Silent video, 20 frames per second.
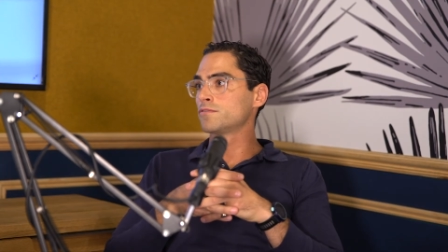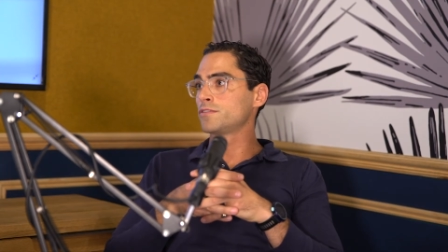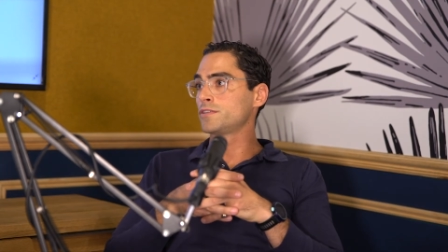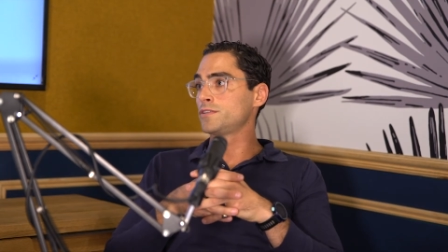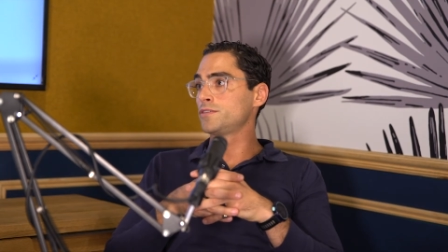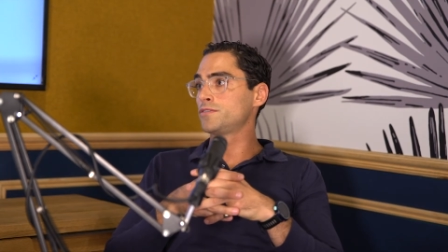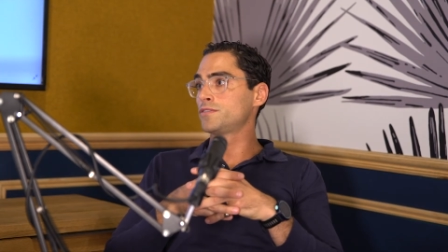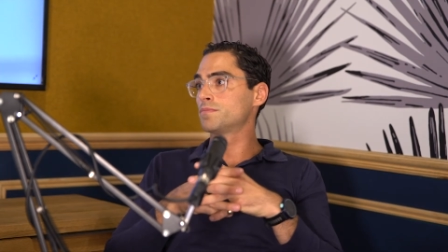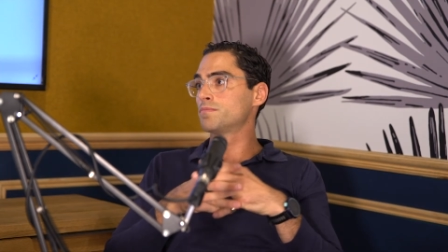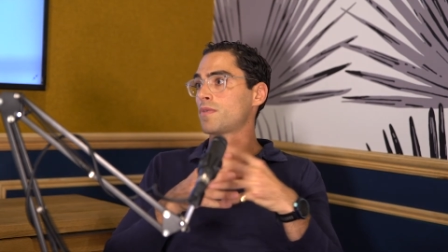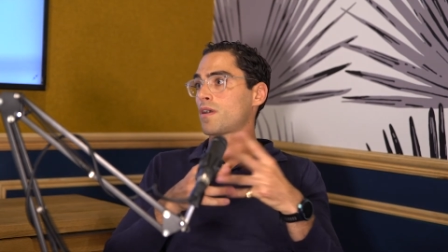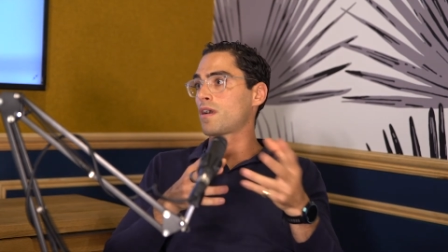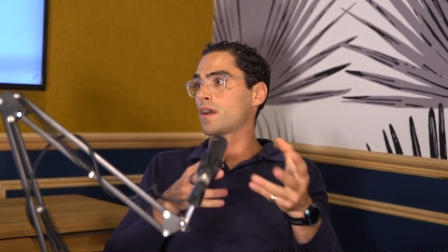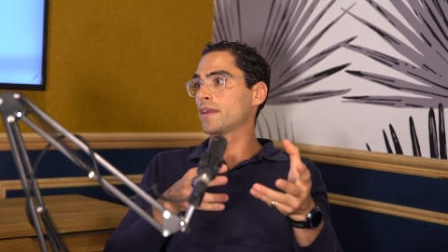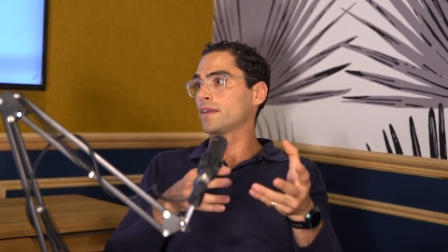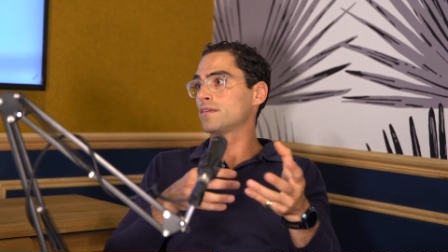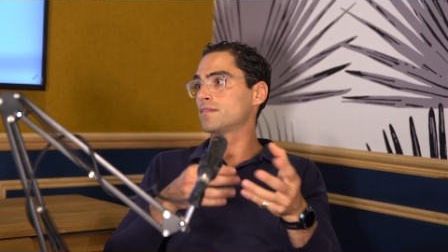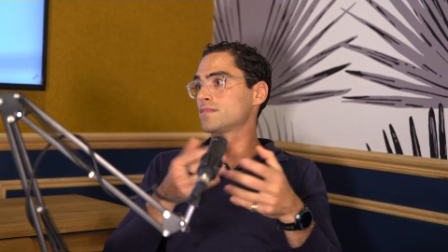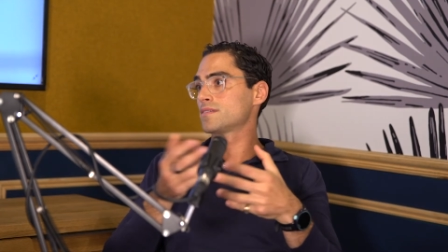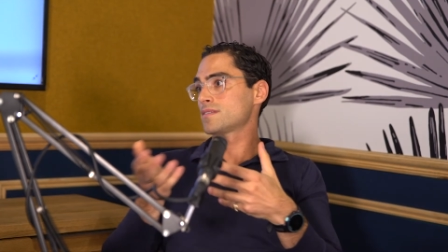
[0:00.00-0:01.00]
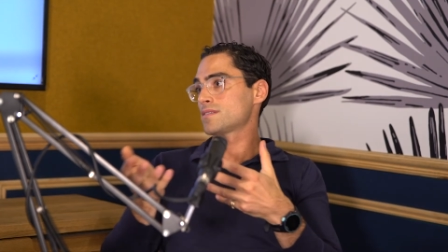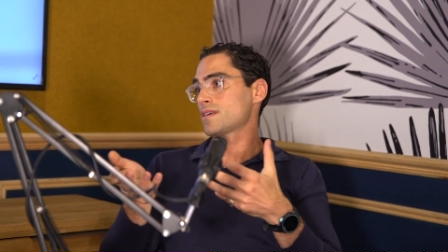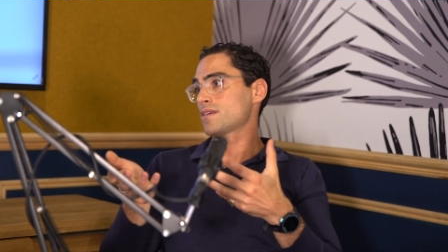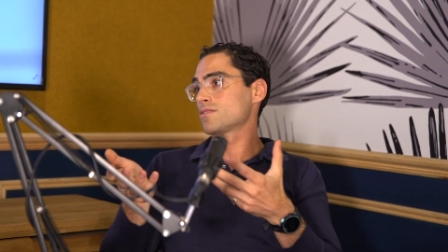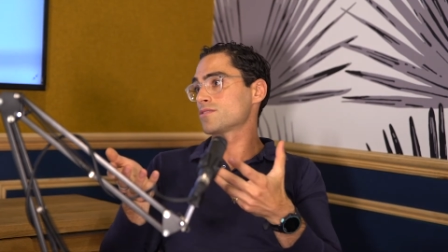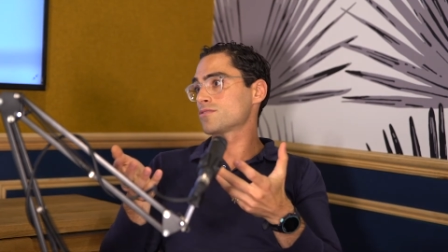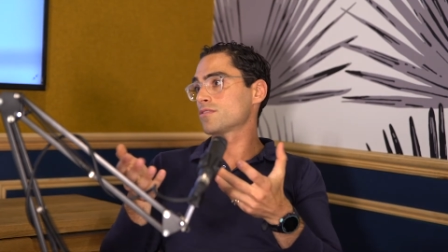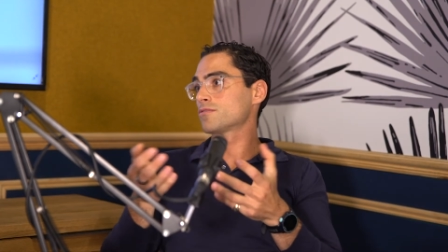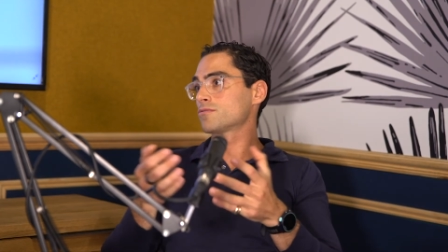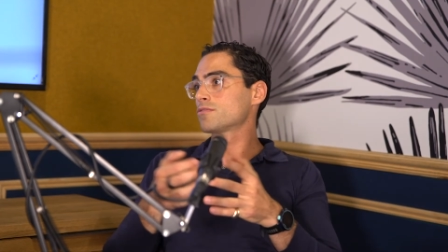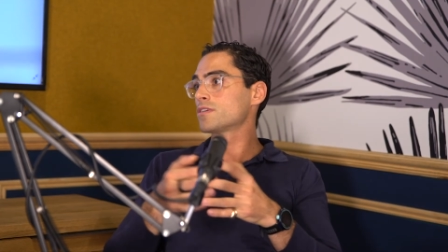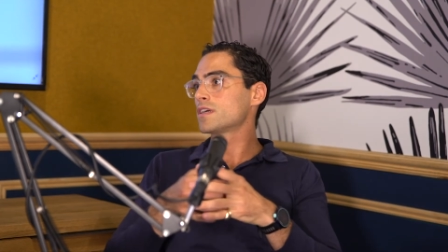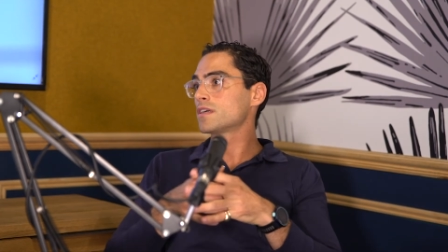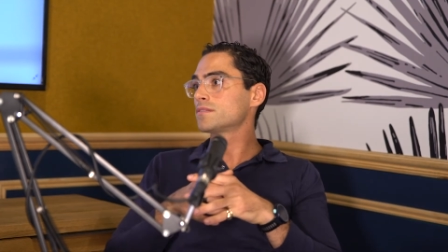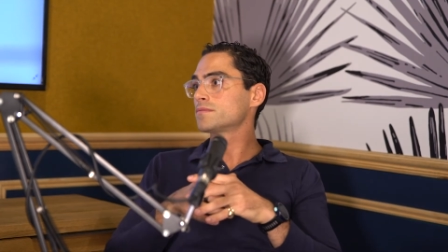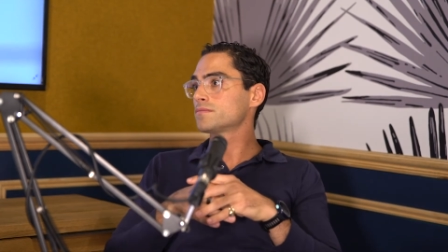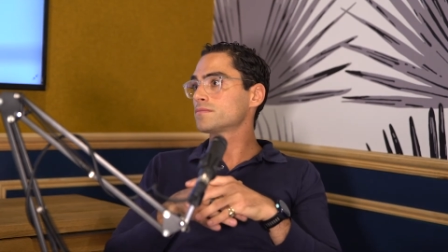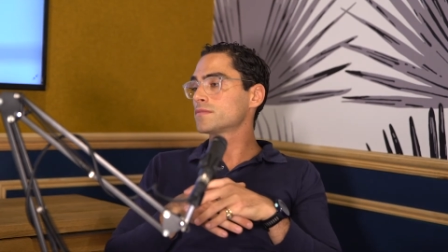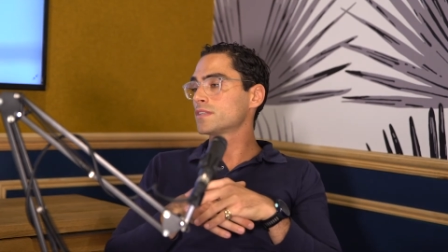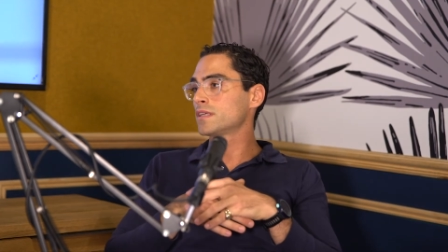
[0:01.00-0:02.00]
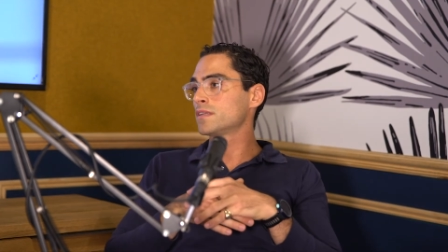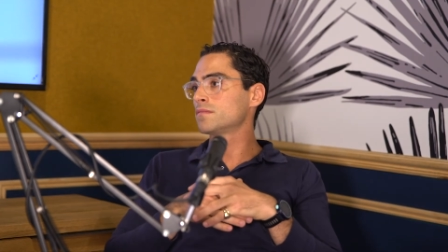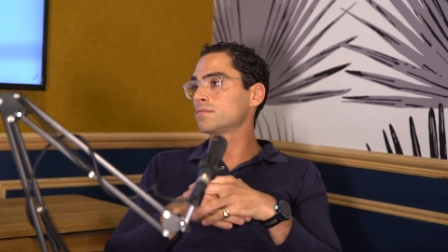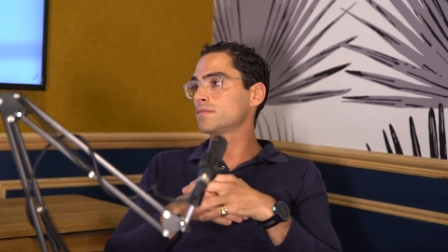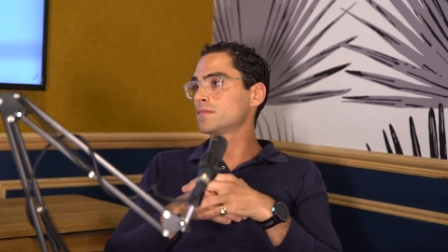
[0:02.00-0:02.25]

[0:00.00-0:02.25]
for you to buy and to sell software and